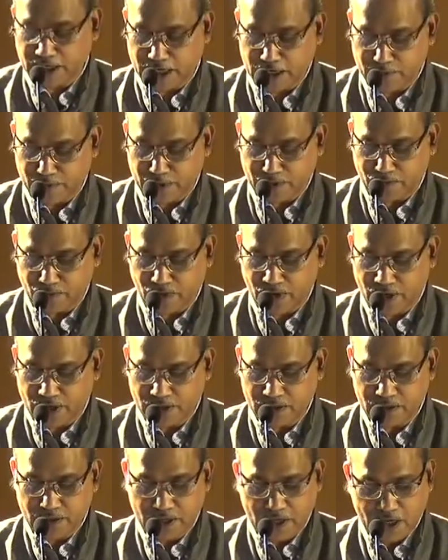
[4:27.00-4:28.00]
Academy
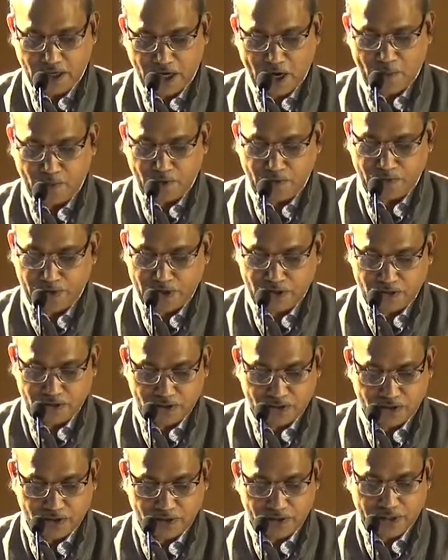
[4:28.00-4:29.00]
Award, Commonwealth
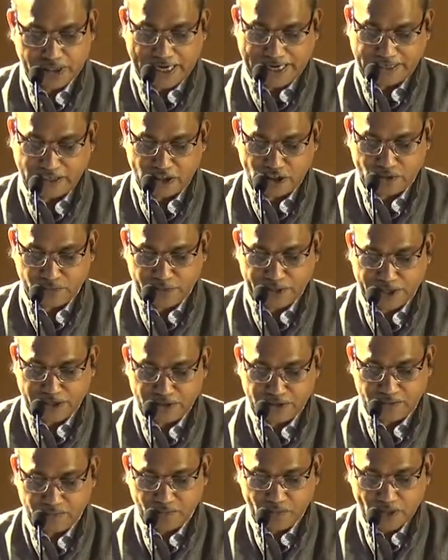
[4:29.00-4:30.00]
Writers'
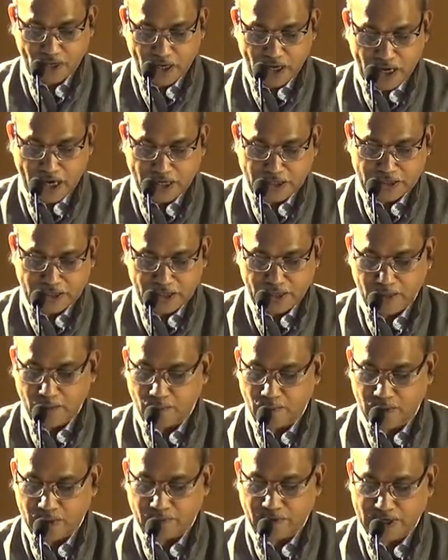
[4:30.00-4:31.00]
Prize, and the
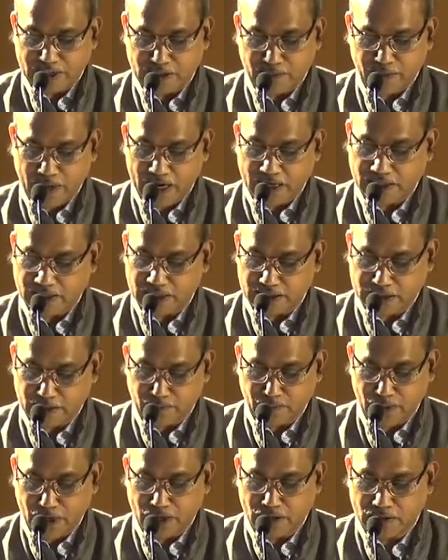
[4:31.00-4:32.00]
Pravasi Bharati
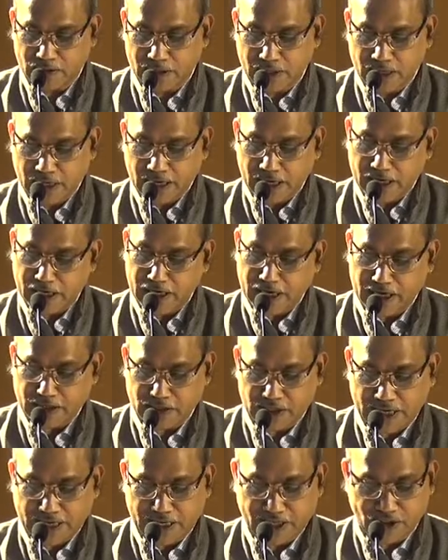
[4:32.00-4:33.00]
Samman,
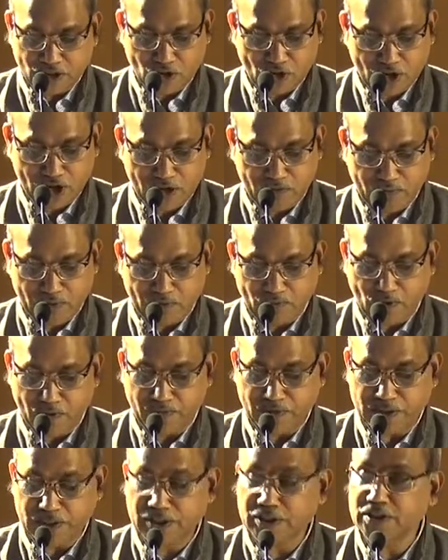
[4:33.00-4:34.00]
India's highest honor for
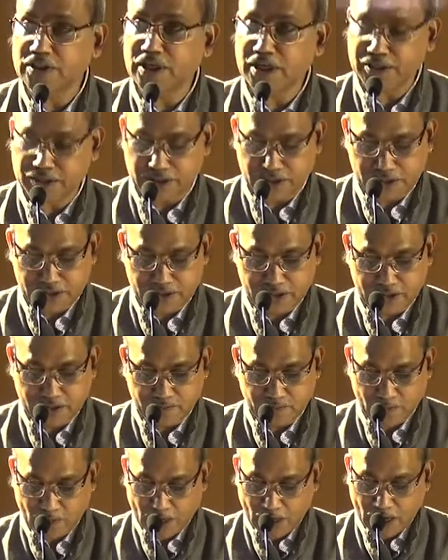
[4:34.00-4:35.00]
overseas nationals,
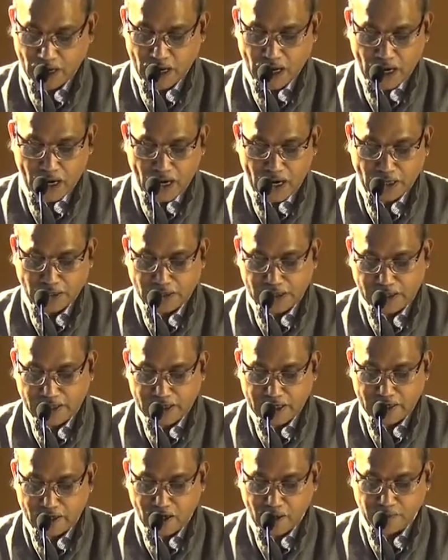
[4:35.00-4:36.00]
and the
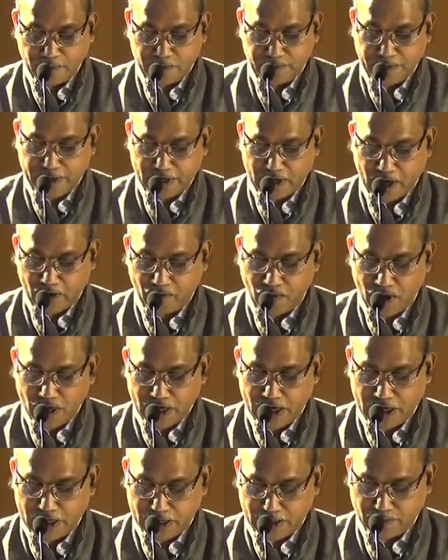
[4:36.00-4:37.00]
King of Spain
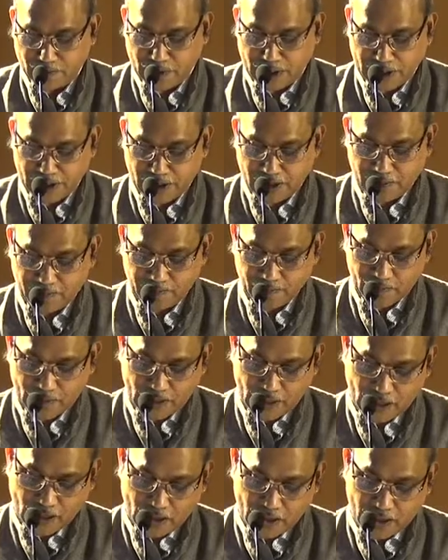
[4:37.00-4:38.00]
awarded him the
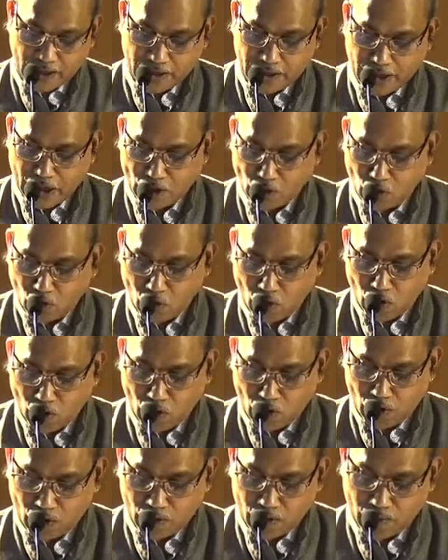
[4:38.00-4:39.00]

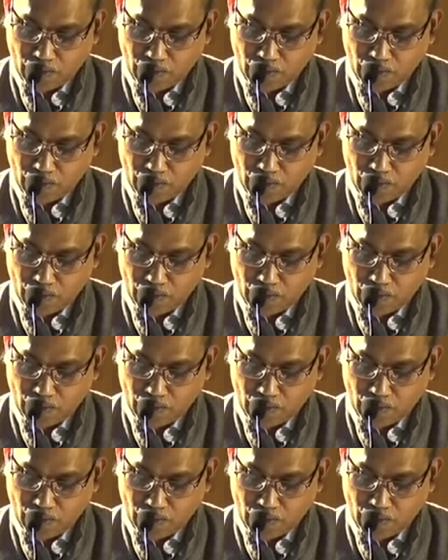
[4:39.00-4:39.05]
Enco